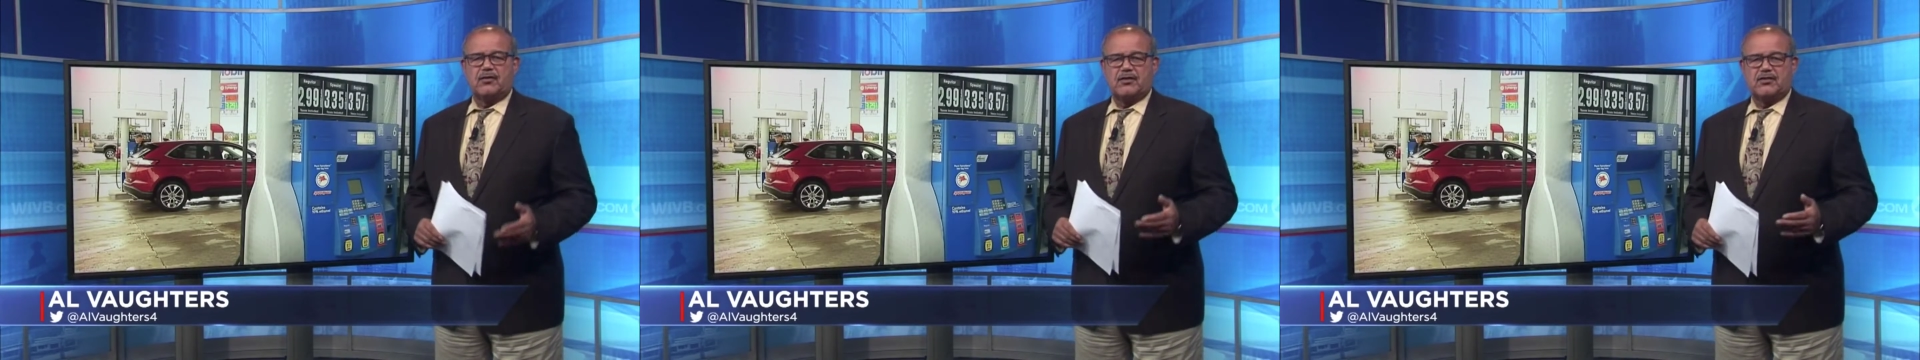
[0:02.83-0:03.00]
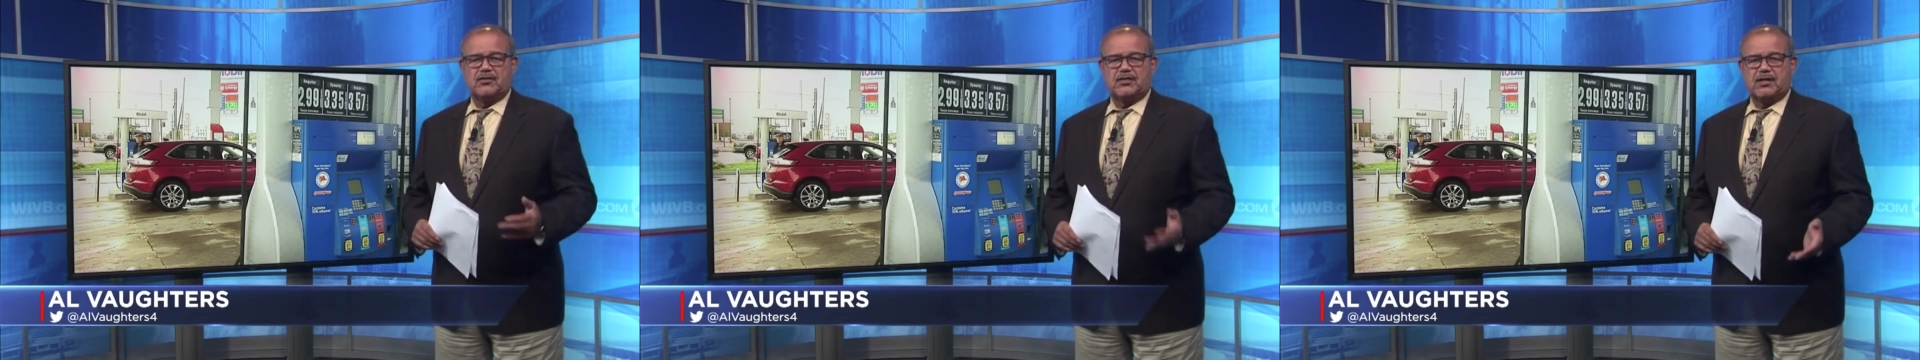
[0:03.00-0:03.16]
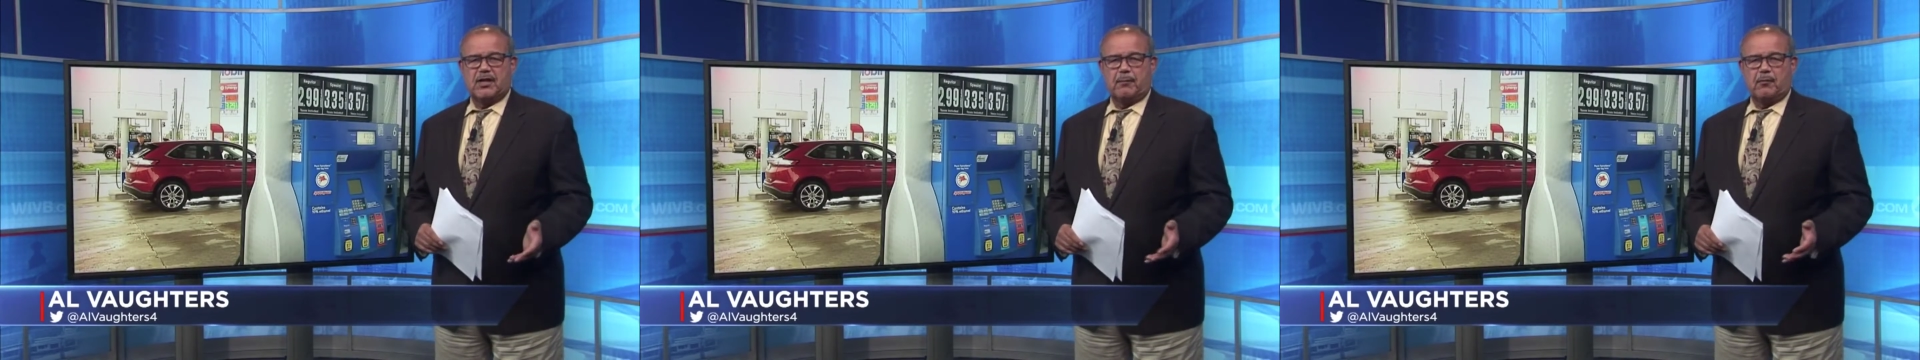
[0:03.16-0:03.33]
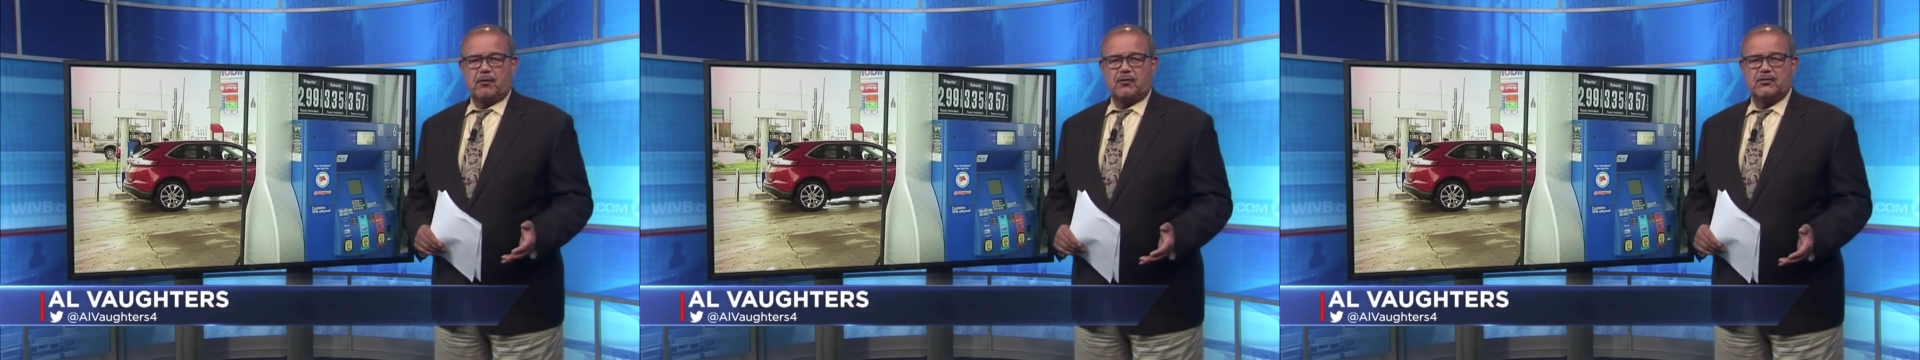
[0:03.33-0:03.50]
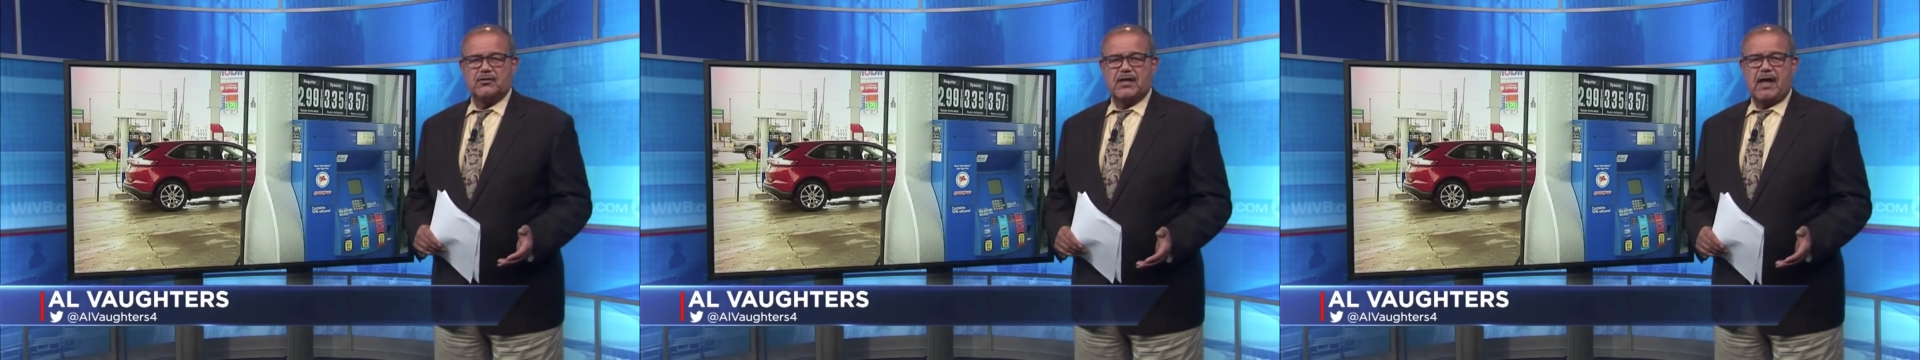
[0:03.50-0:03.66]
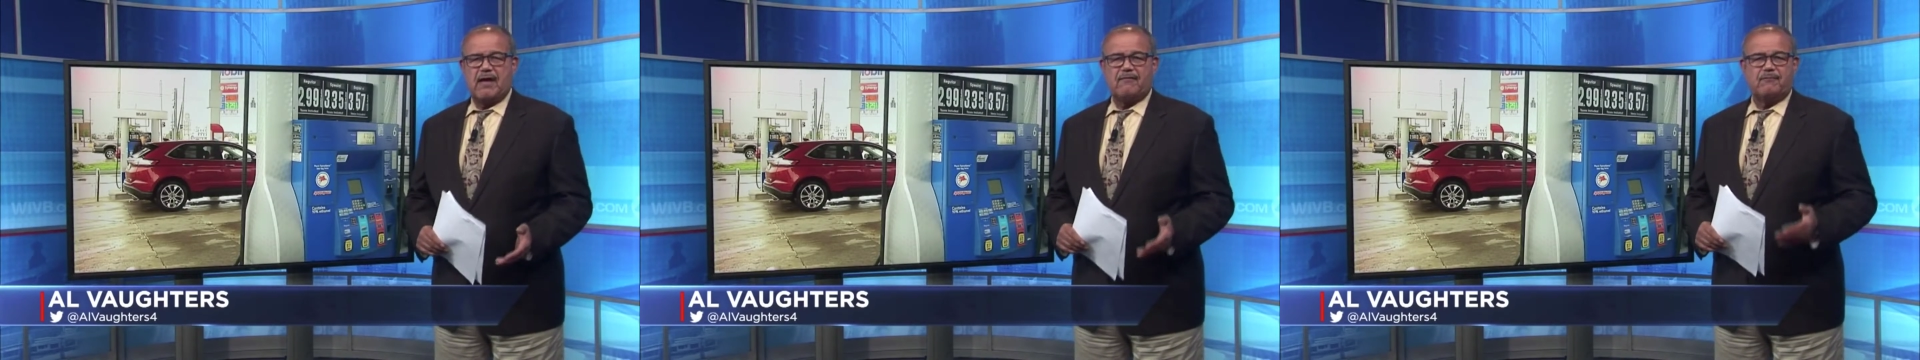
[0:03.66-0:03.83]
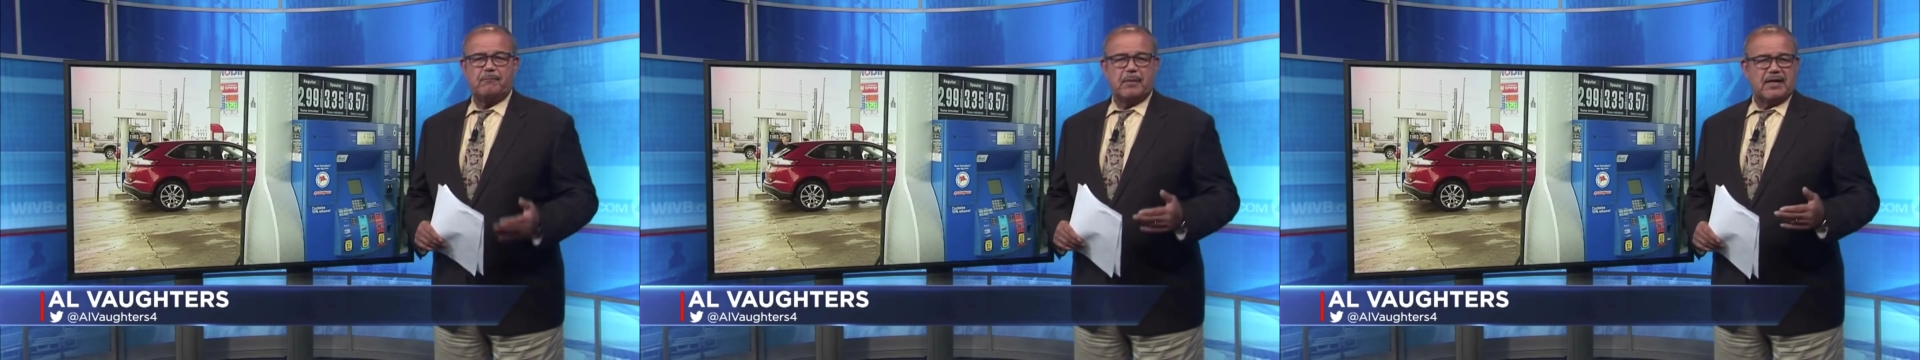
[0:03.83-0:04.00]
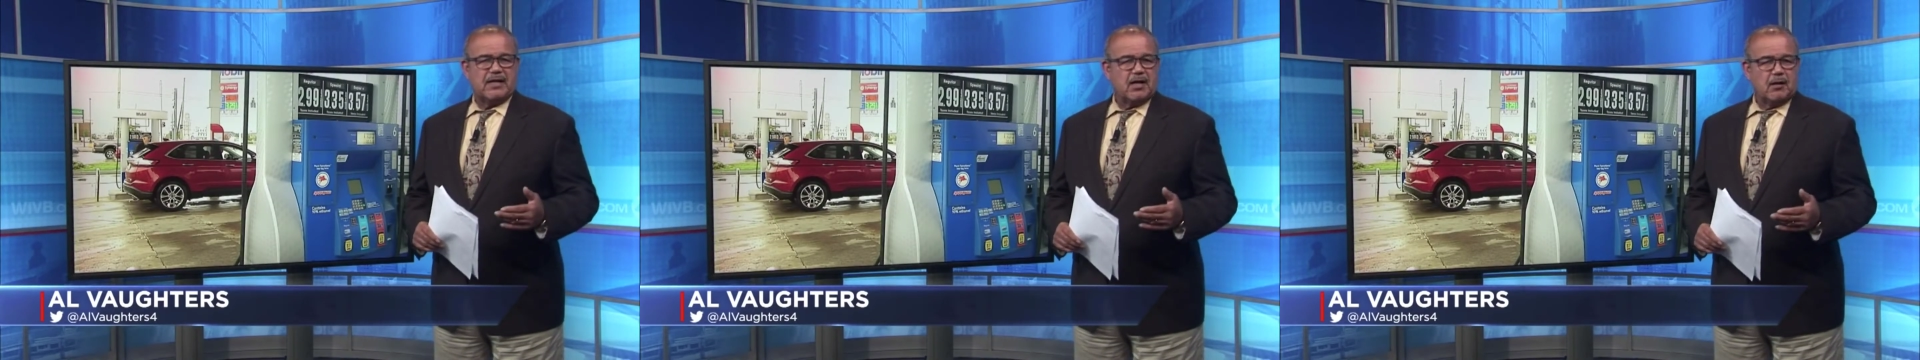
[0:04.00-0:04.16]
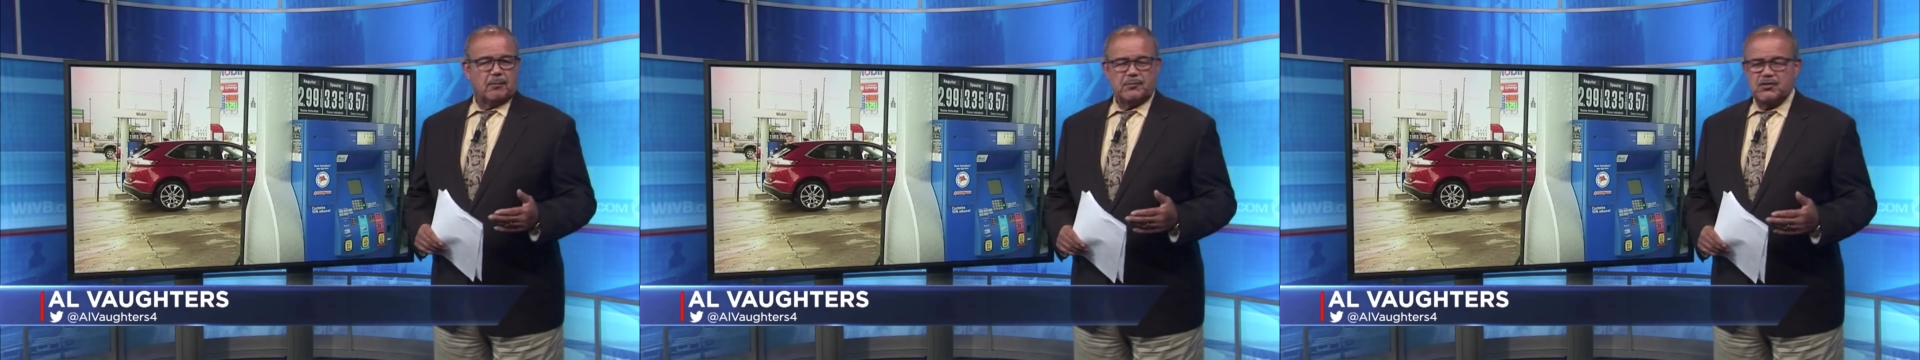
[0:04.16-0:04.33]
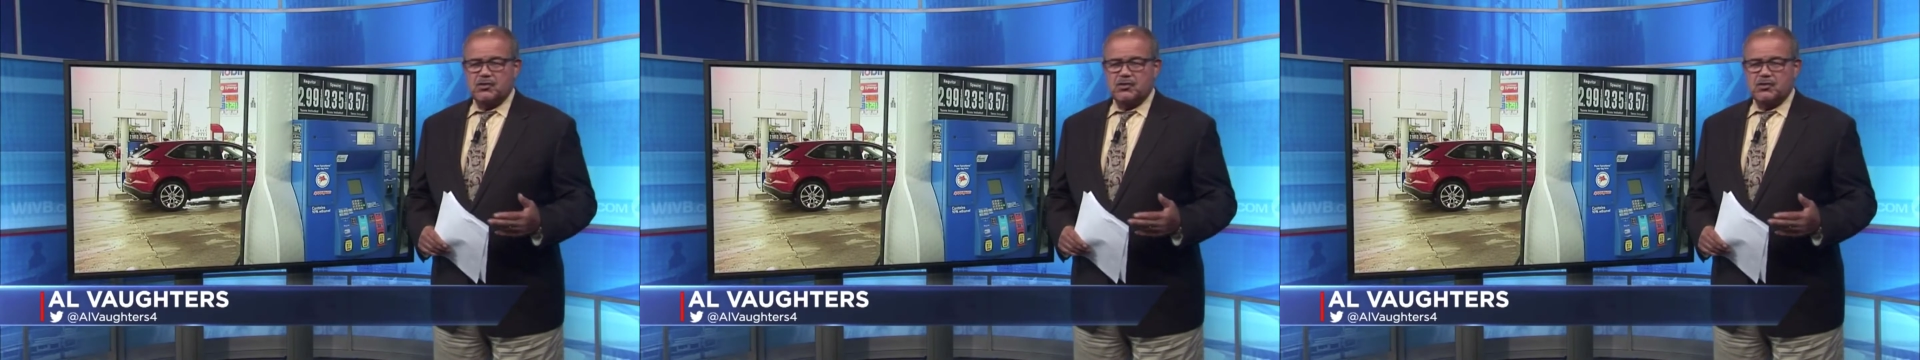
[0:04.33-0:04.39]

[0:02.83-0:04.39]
the skimmers have become